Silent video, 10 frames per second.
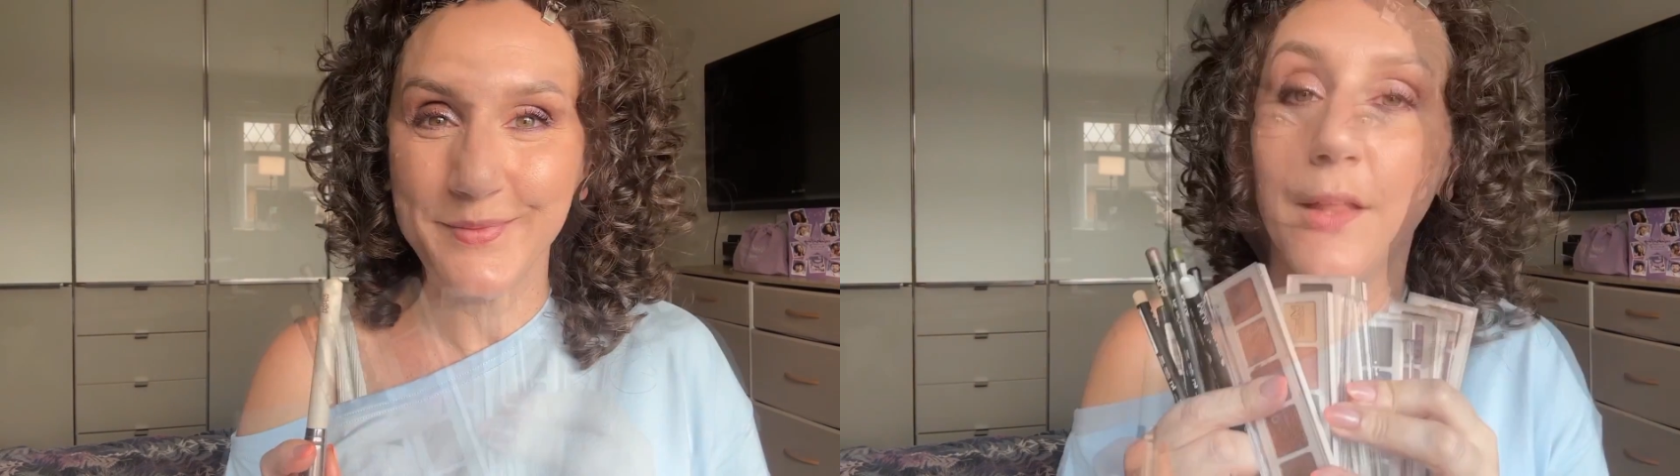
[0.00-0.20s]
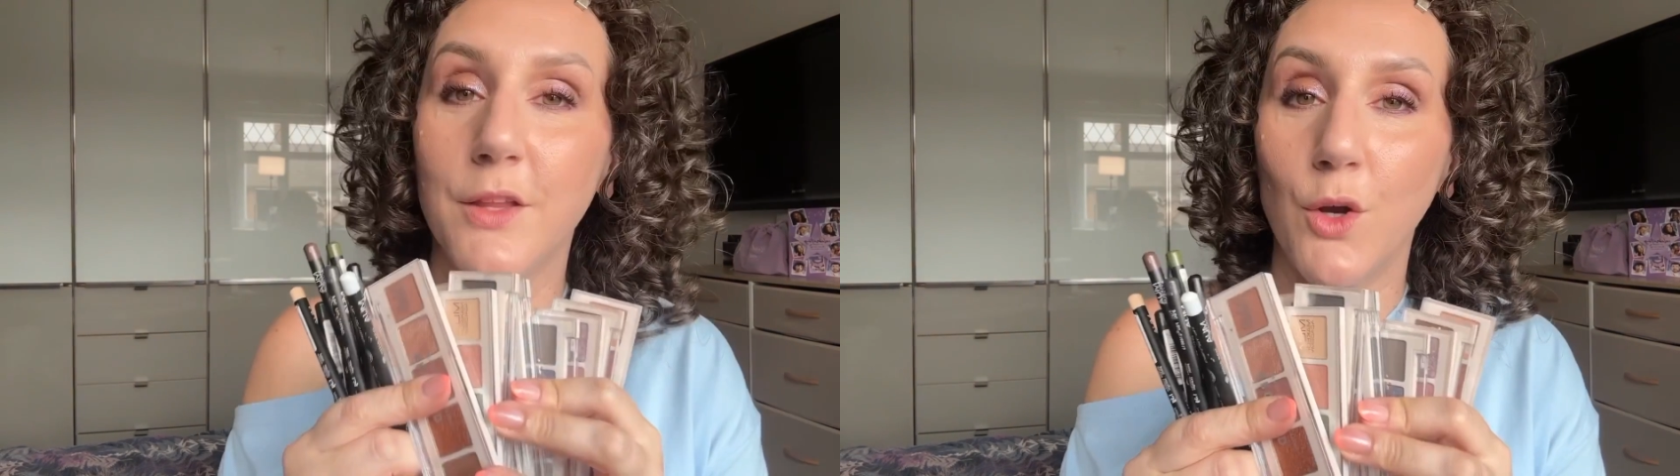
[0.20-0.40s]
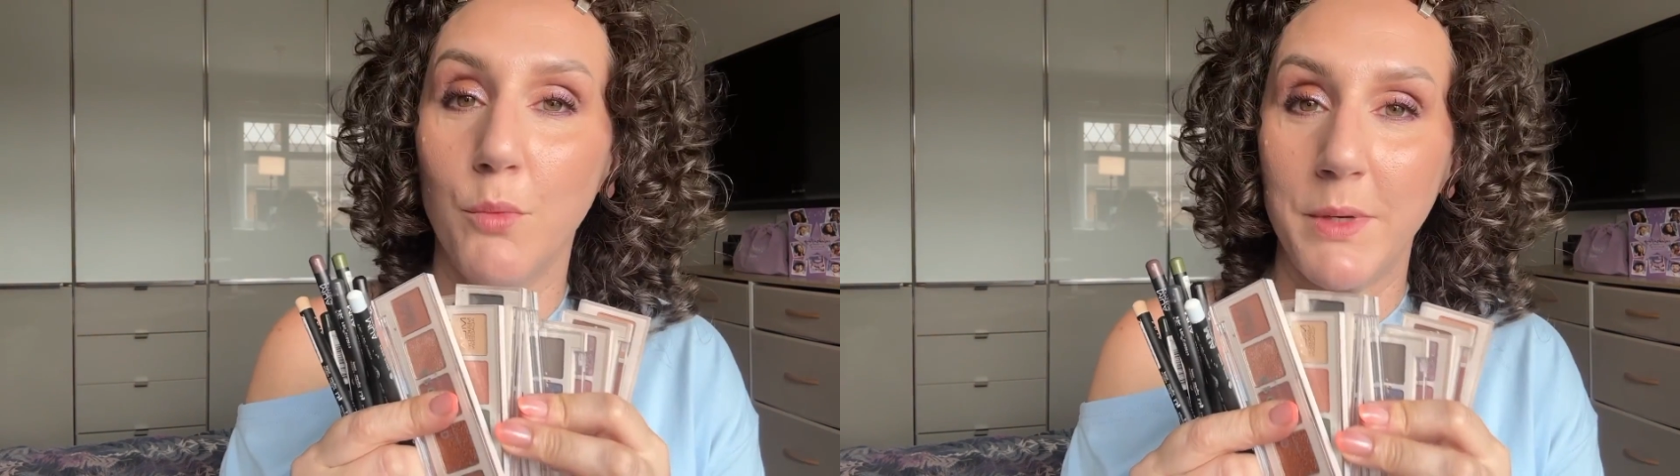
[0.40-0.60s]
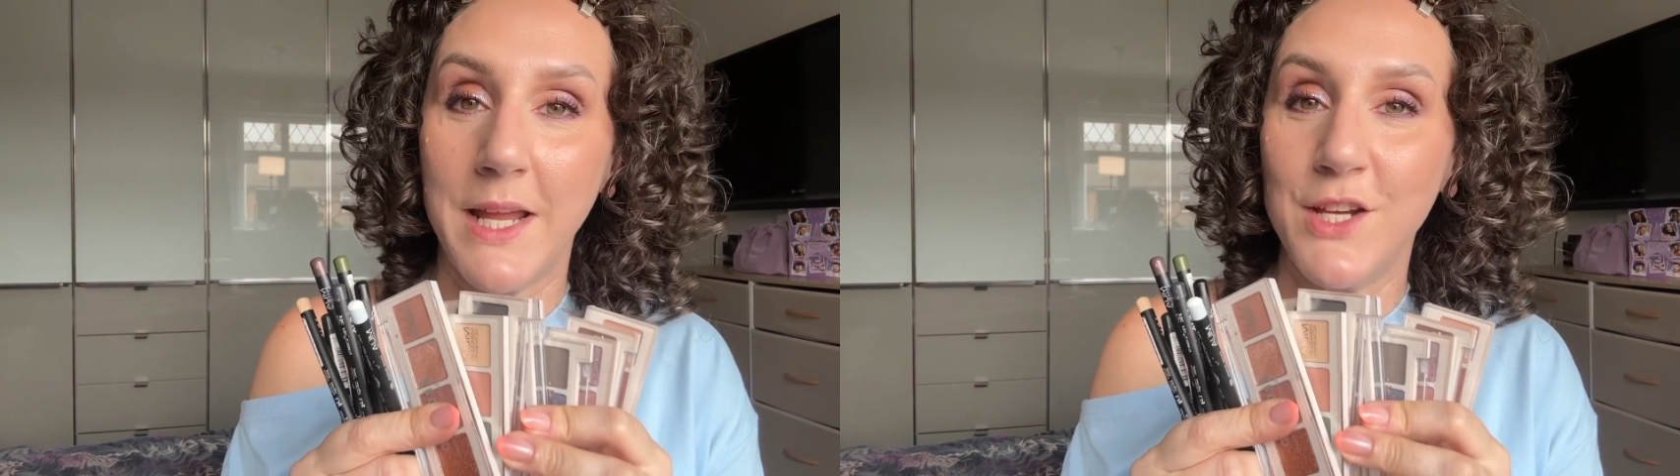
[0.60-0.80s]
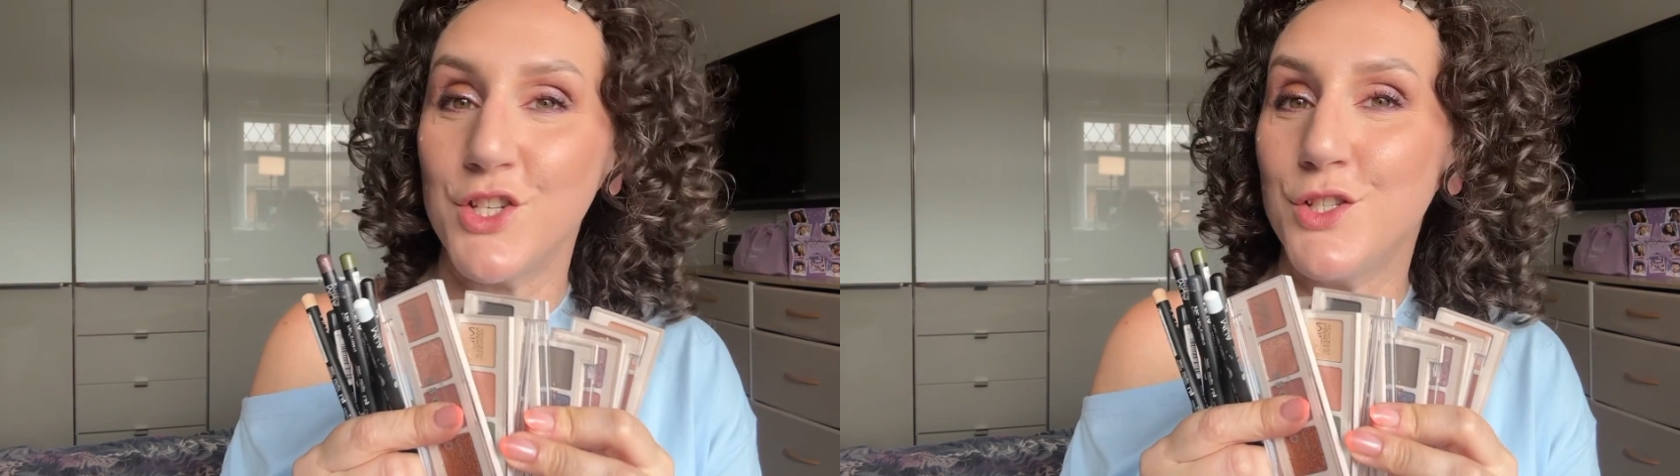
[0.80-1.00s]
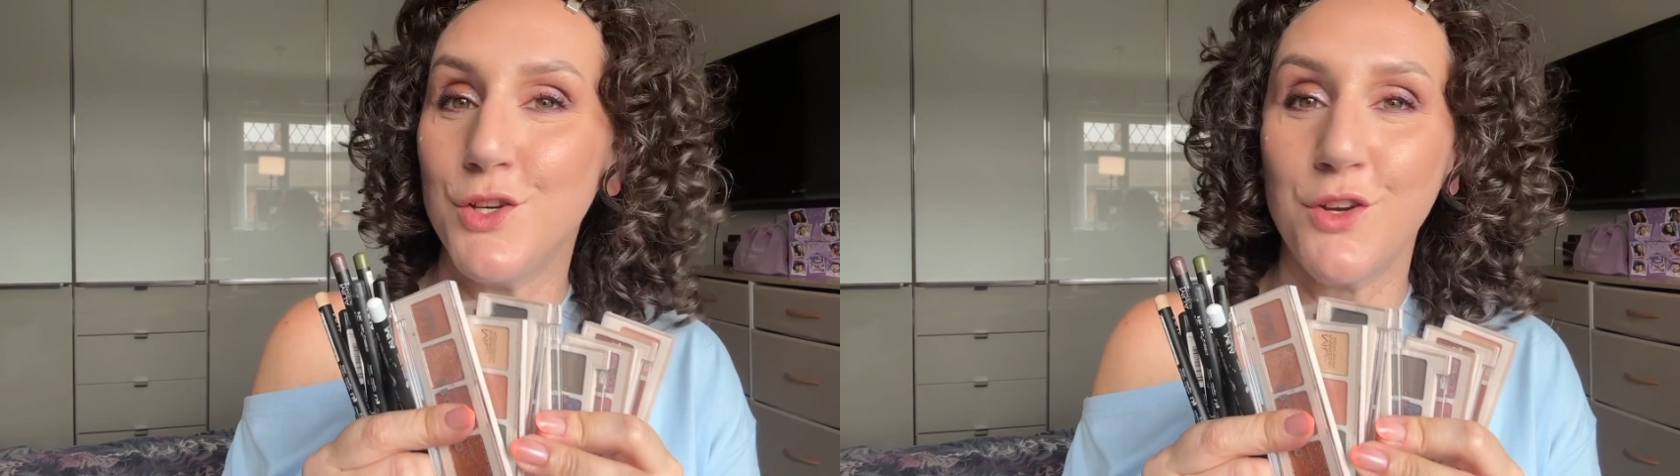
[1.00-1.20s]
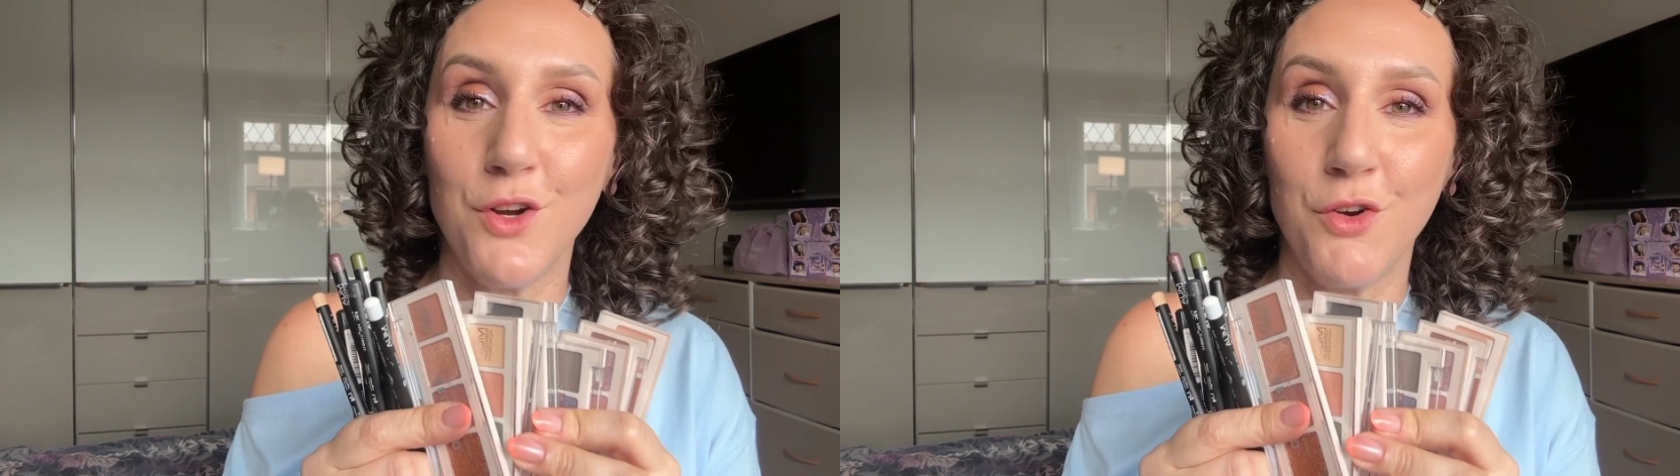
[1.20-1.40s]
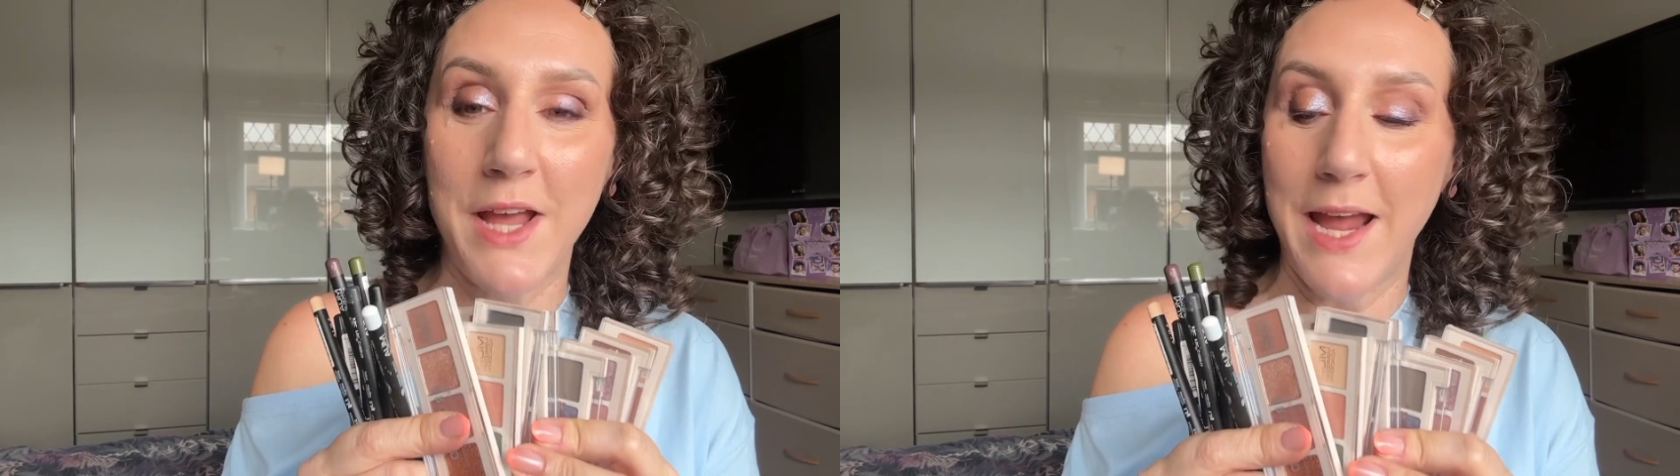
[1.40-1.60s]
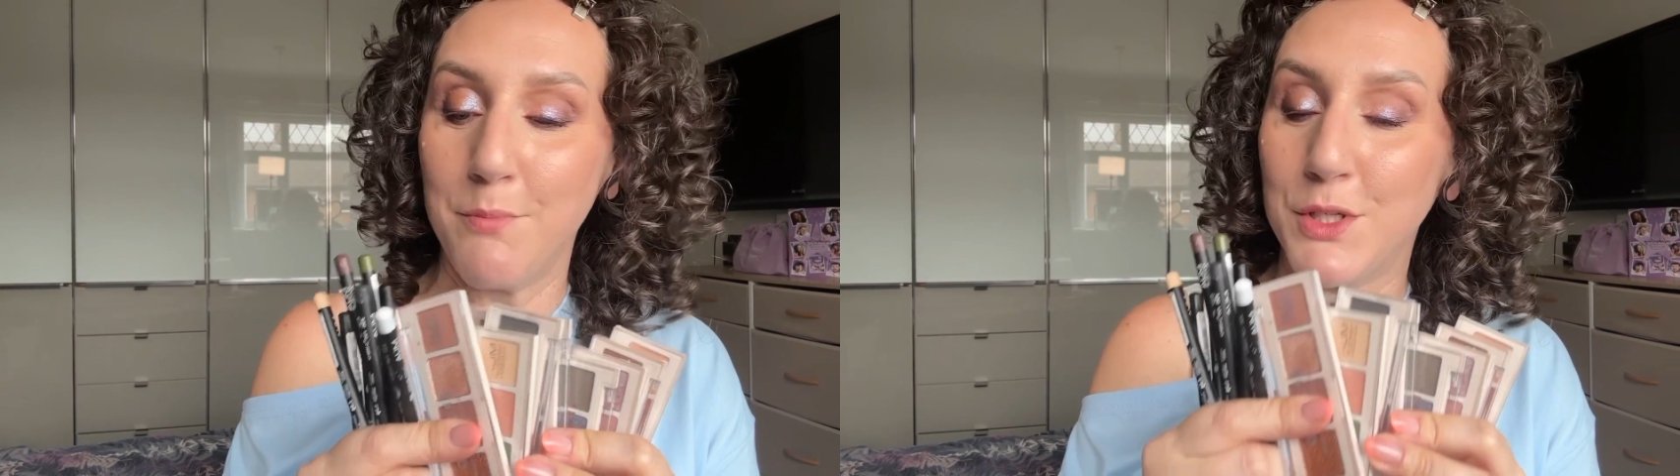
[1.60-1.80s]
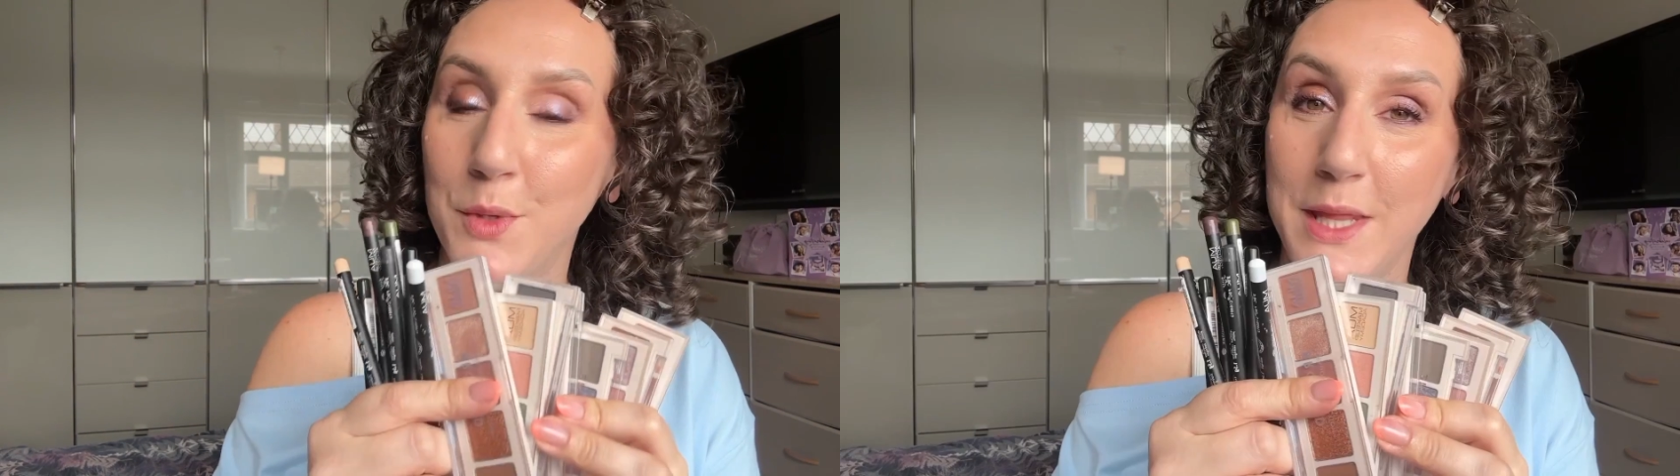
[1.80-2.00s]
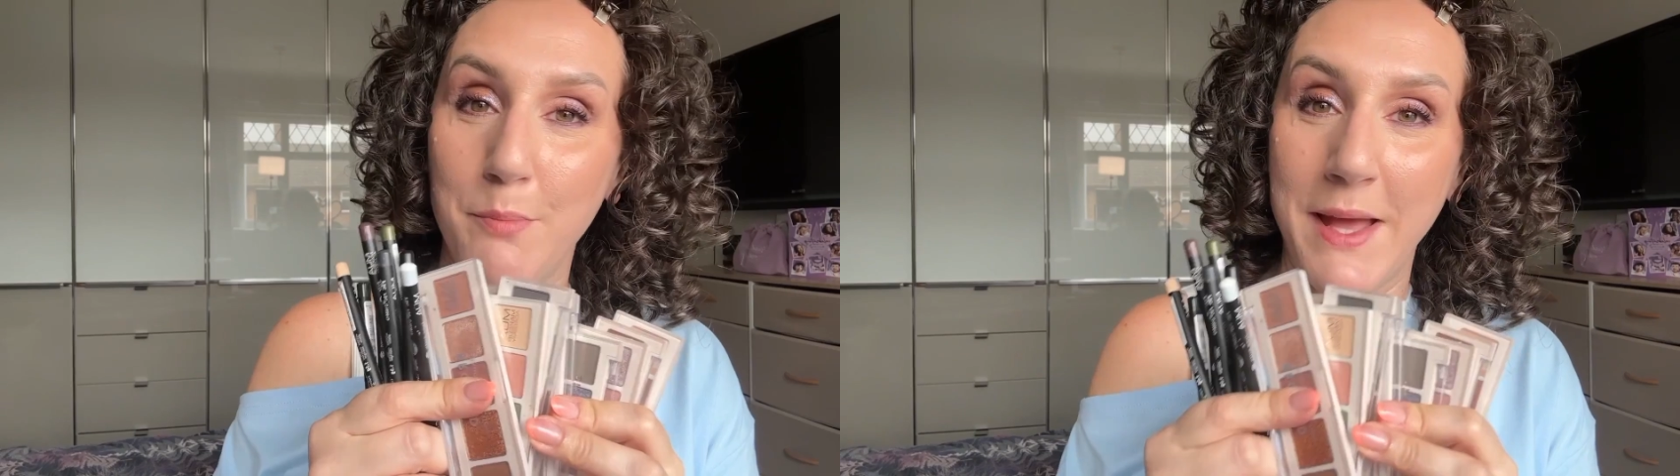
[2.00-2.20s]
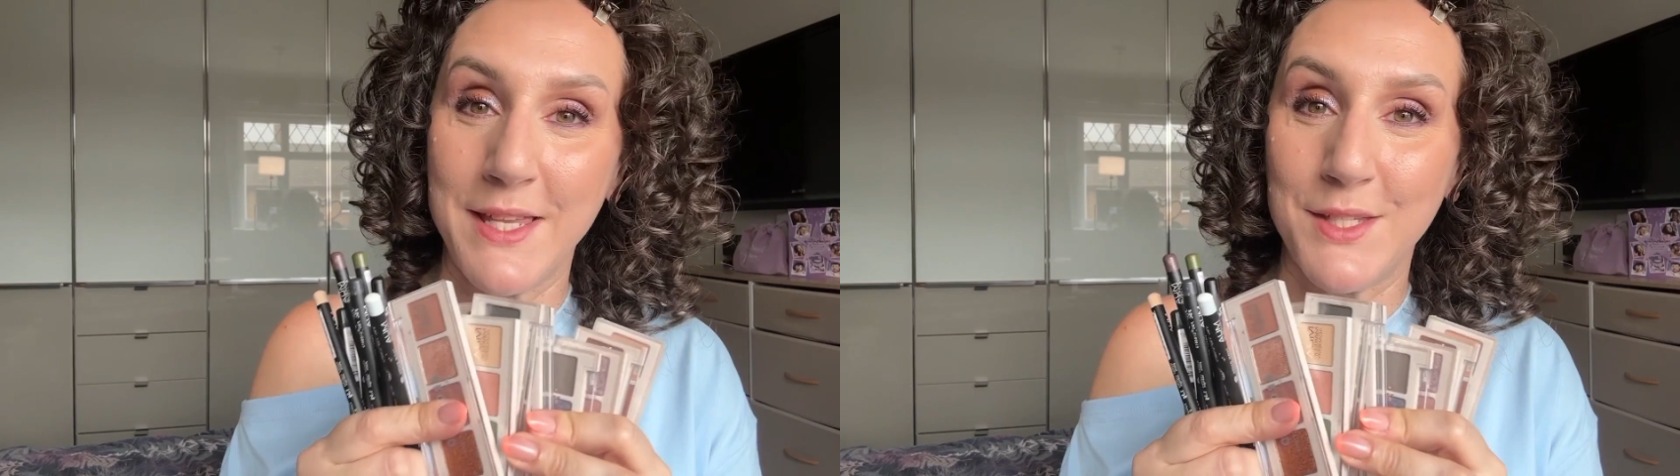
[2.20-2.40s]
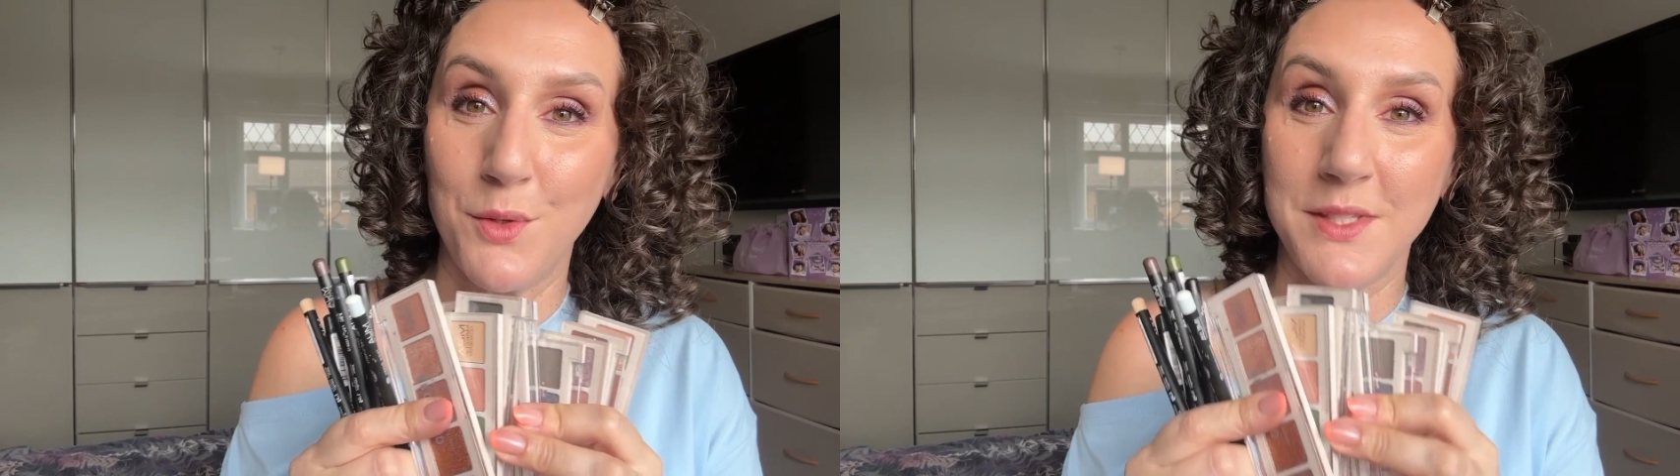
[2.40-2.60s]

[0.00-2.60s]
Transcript: The combinations you can create between the pencils